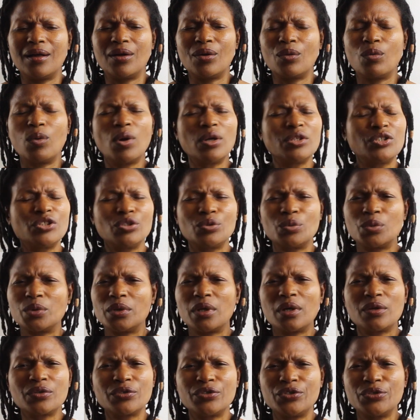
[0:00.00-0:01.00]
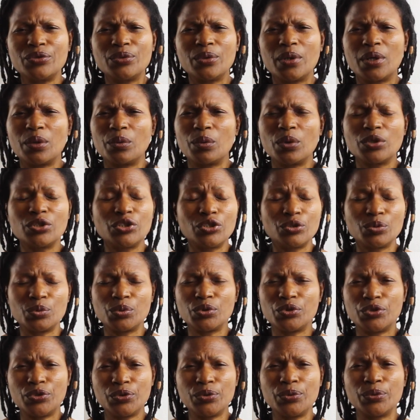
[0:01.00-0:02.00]
what you will not do and what you
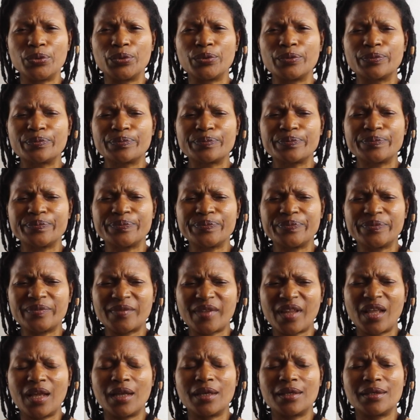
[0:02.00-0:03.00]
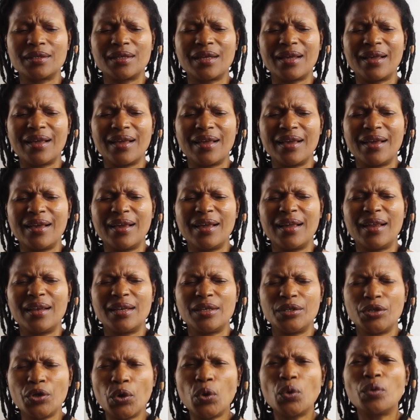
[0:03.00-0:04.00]
will do, and
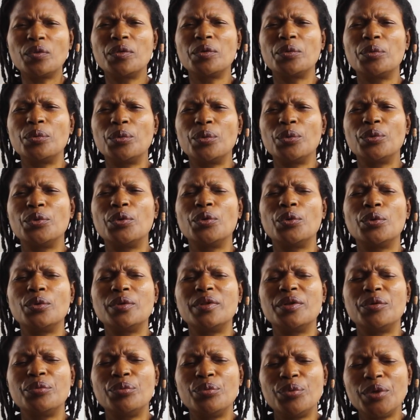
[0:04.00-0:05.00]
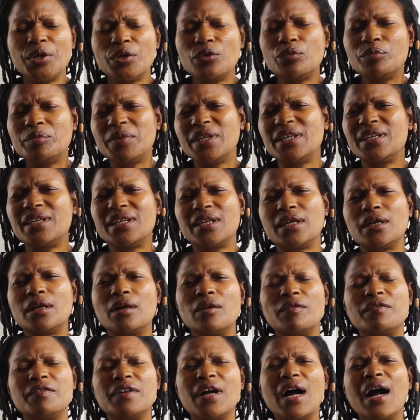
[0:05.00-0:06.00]
know the real meaning
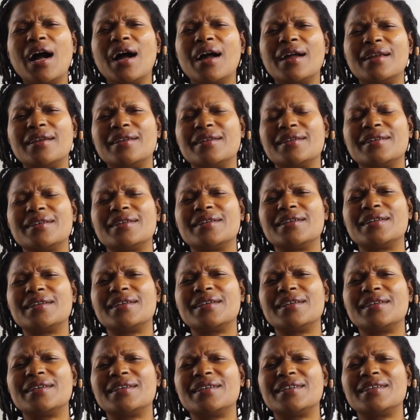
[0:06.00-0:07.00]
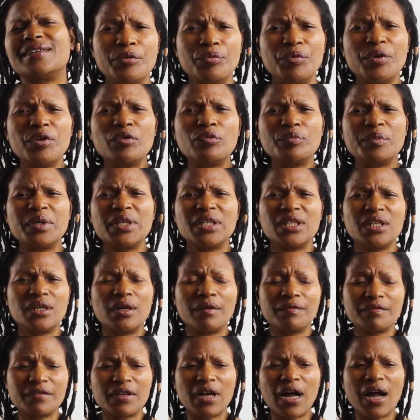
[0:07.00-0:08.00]
of God. The real meaning
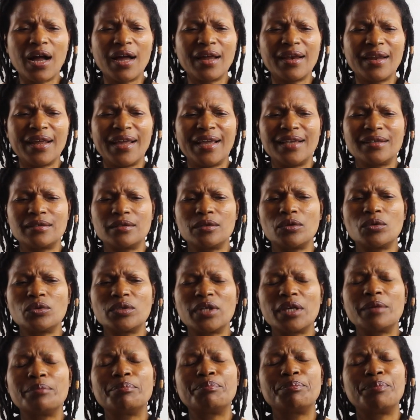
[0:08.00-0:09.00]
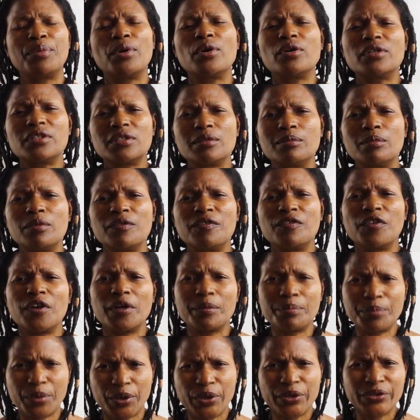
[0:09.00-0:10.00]
of God is not impossible for a
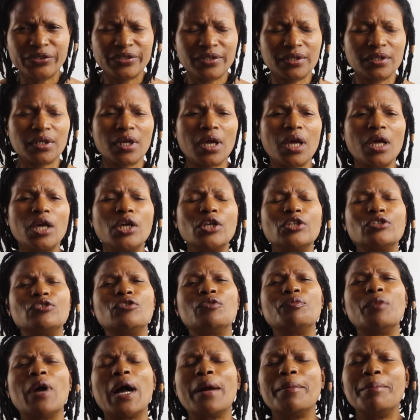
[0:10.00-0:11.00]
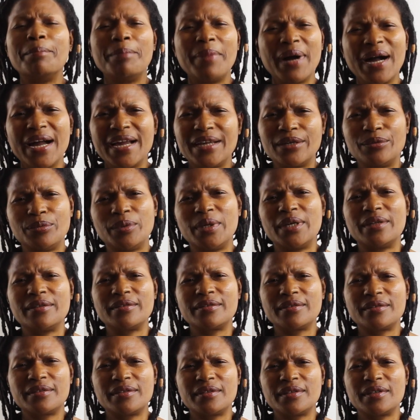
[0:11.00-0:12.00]
person to abide
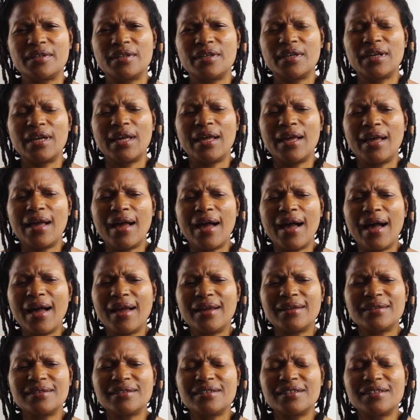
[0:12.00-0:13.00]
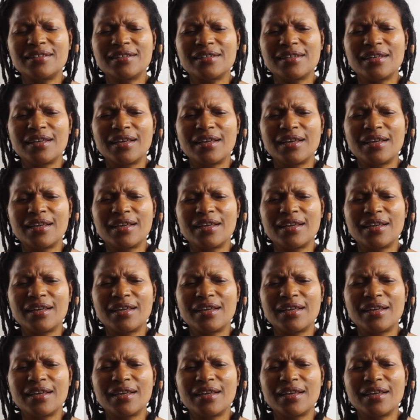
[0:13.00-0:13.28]
with. And